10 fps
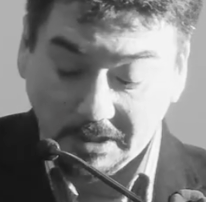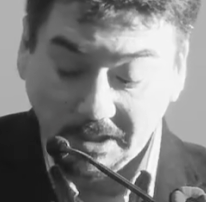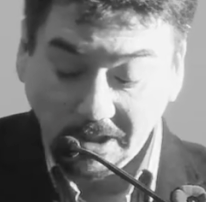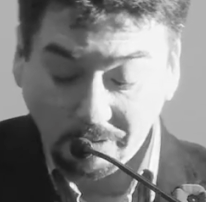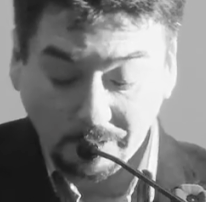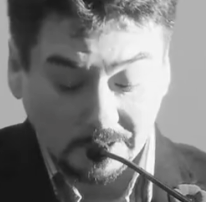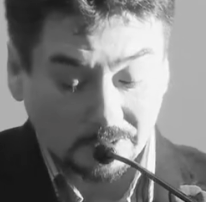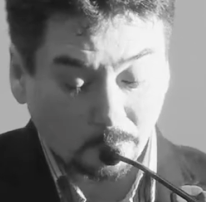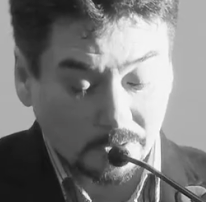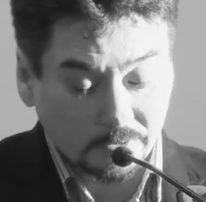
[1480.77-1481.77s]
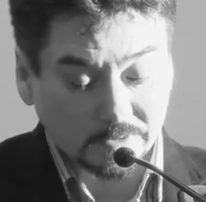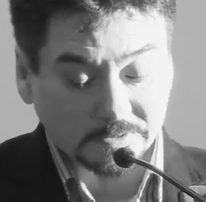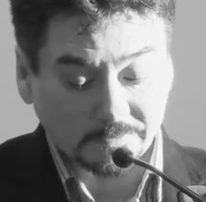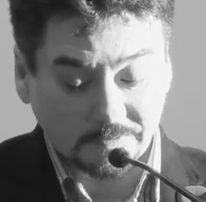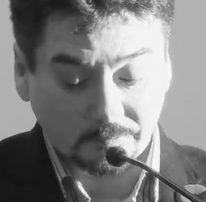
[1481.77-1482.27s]
Inuit
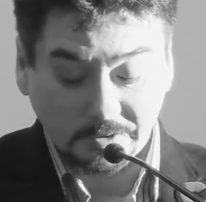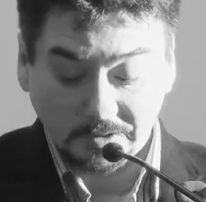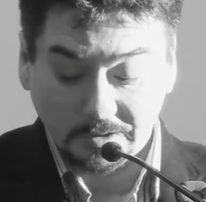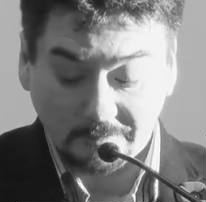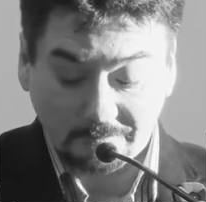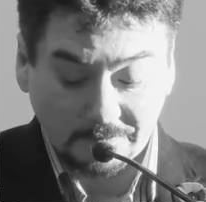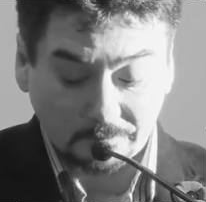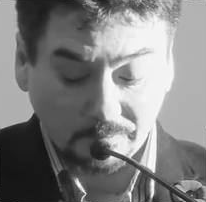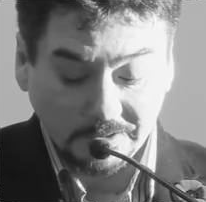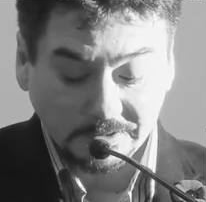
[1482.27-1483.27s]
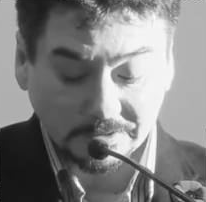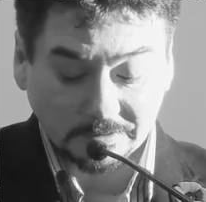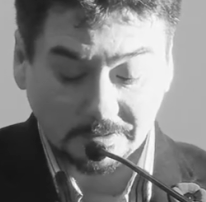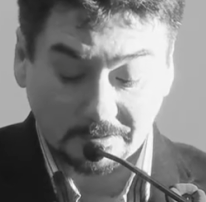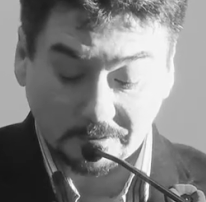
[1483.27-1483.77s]
awareness of the, re- of the
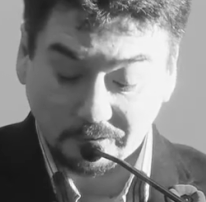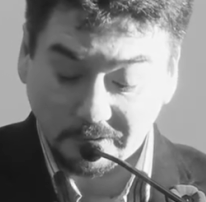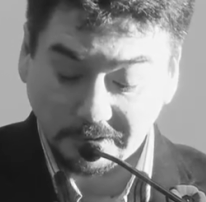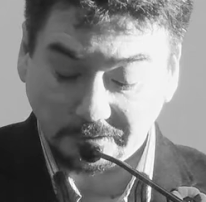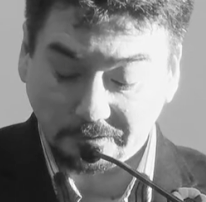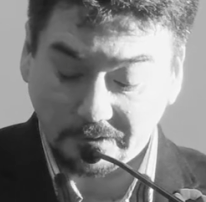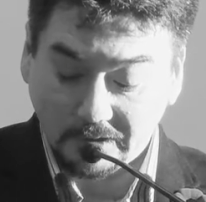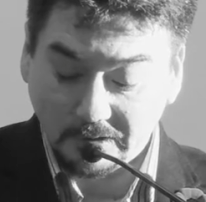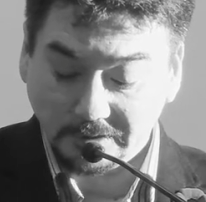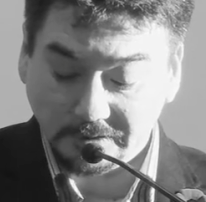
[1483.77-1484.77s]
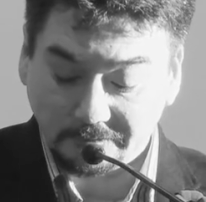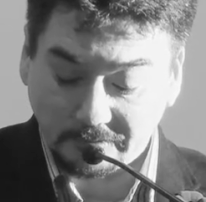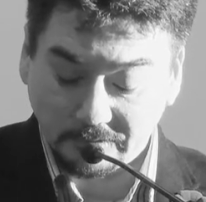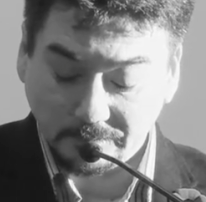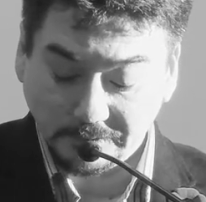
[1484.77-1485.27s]
region and our traditional knowledge
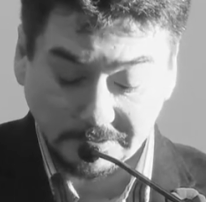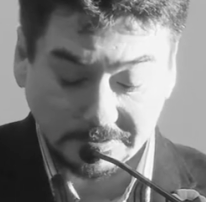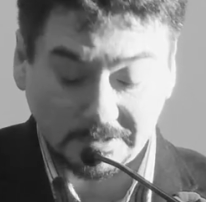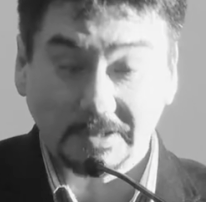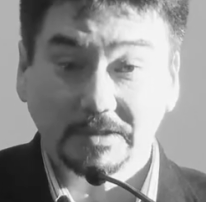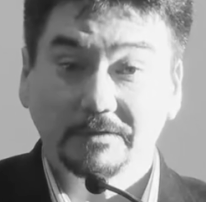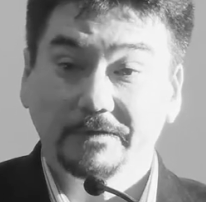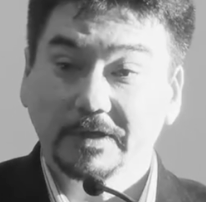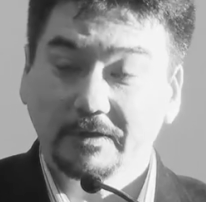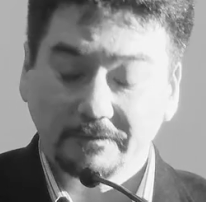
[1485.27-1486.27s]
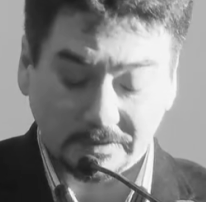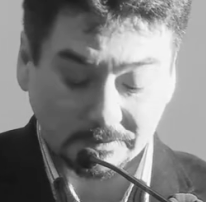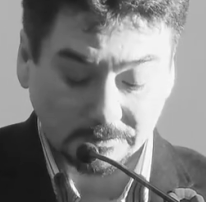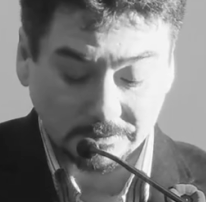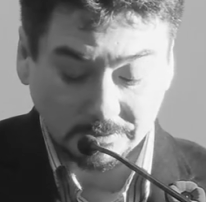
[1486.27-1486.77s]
affirms the scientific
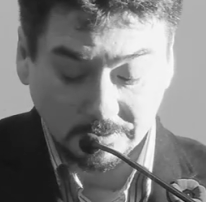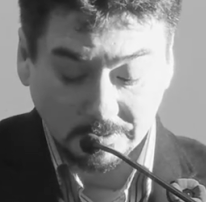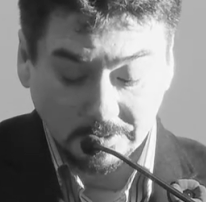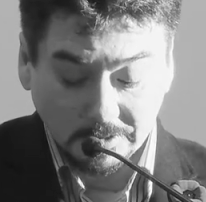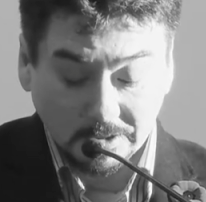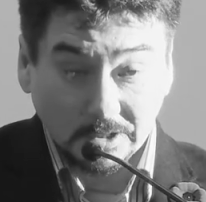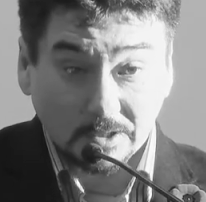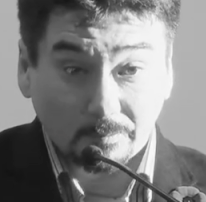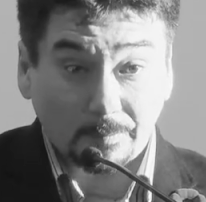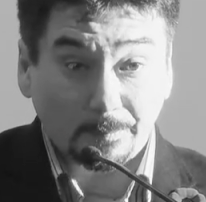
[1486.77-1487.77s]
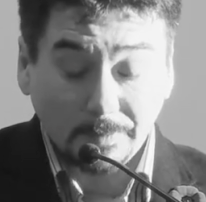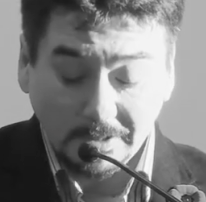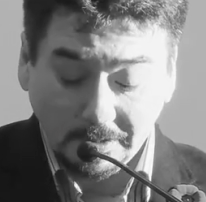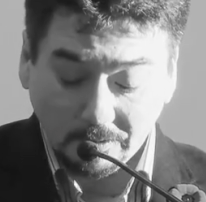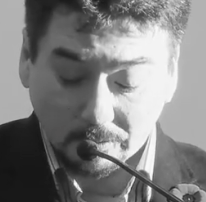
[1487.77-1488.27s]
evidence. But
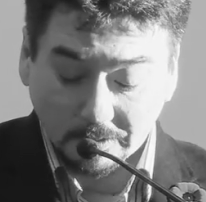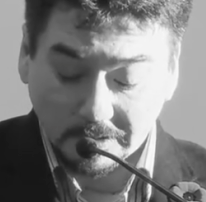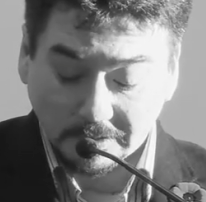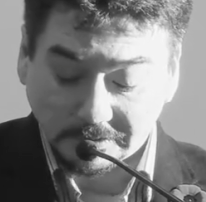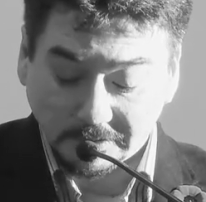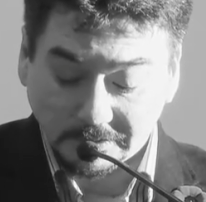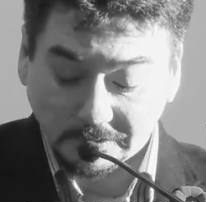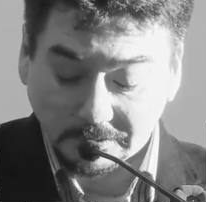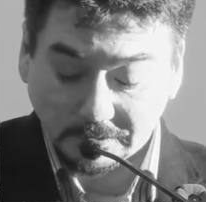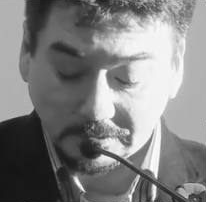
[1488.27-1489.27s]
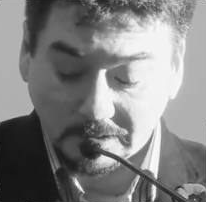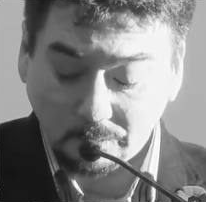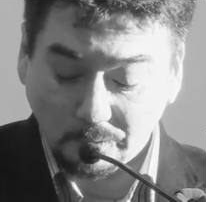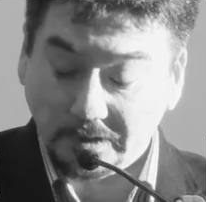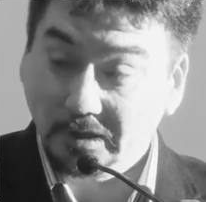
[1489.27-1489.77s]
many organizations,
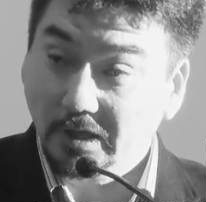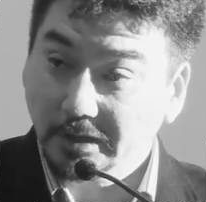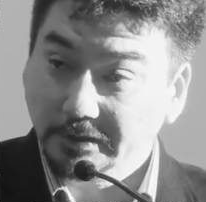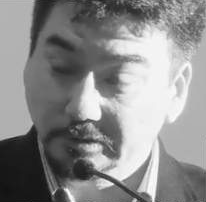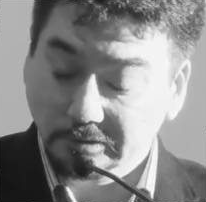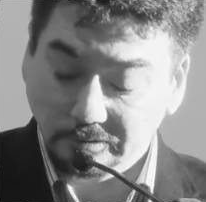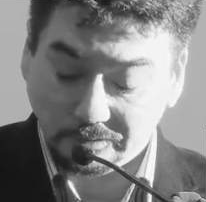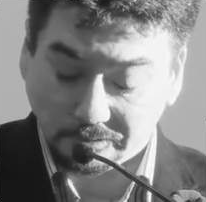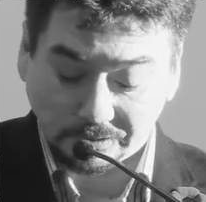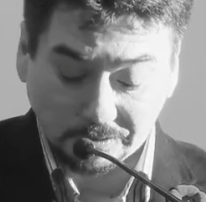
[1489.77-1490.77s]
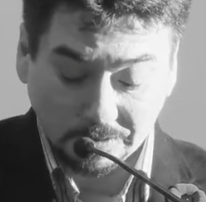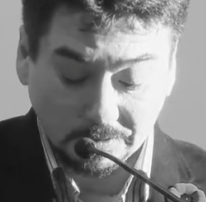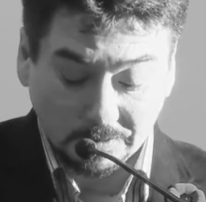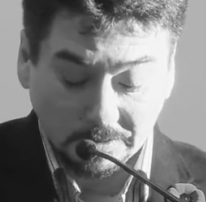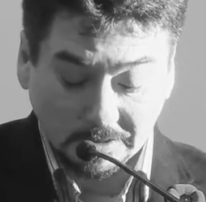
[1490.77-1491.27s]
some with a lot to lose,
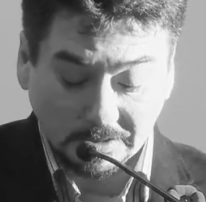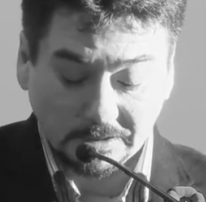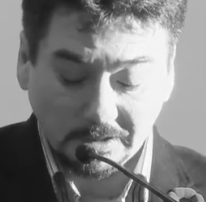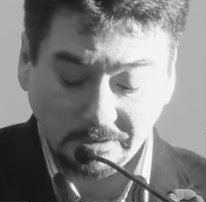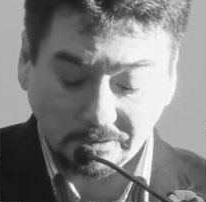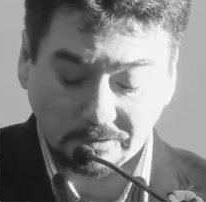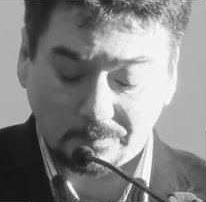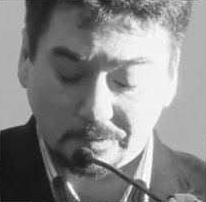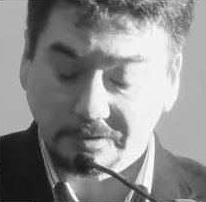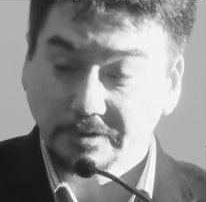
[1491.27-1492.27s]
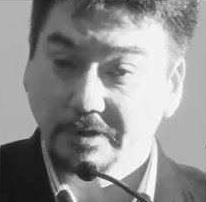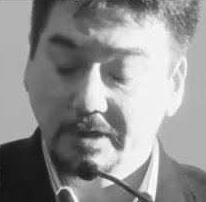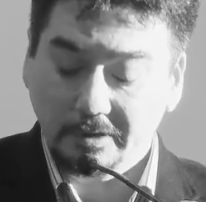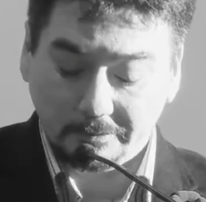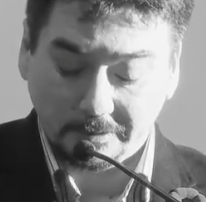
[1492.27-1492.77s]
continue to push the
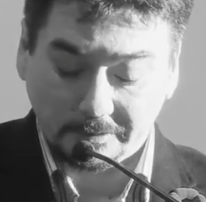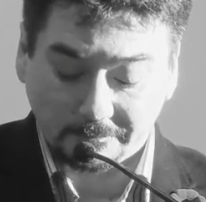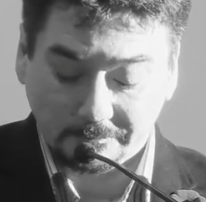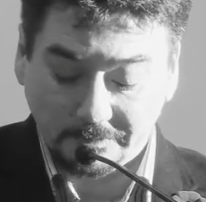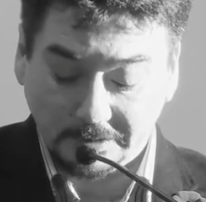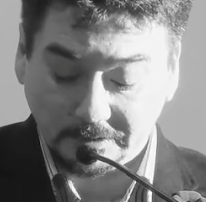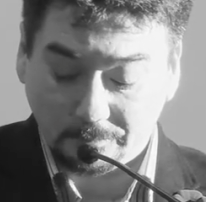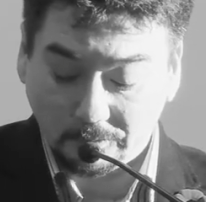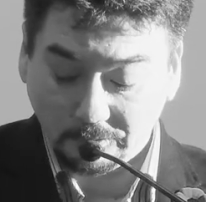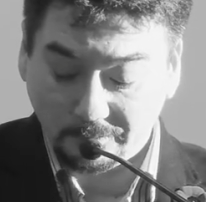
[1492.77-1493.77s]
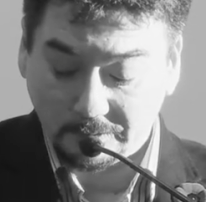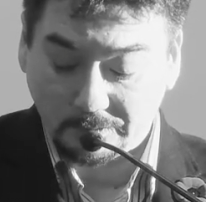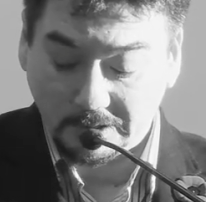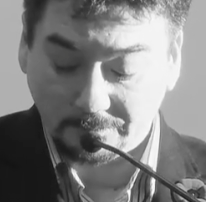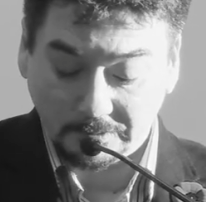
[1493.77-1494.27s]
narrative that the polar bear
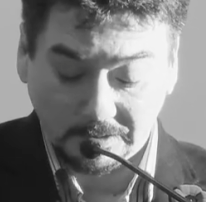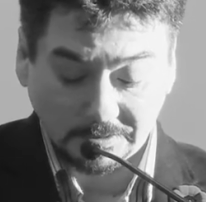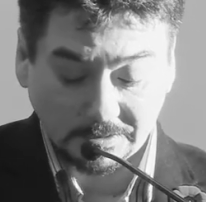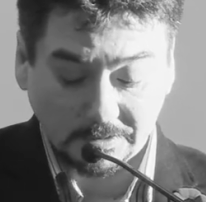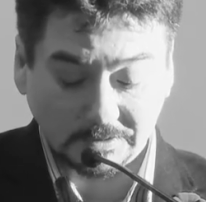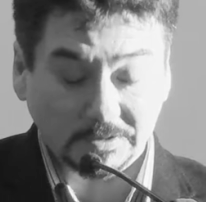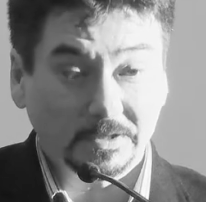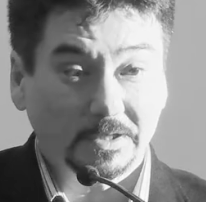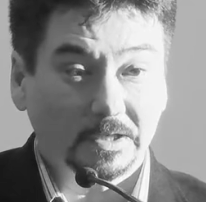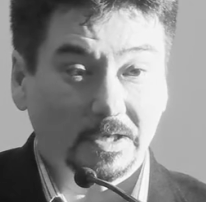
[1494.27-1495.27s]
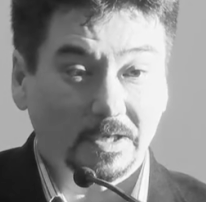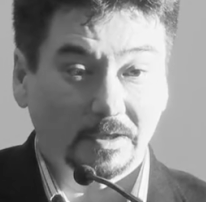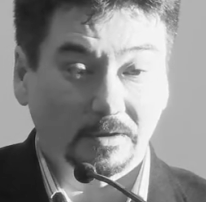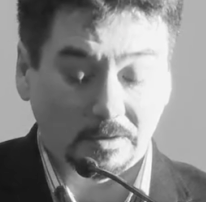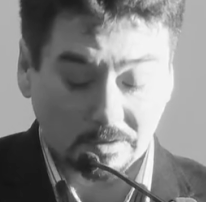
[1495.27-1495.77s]
population is in decline,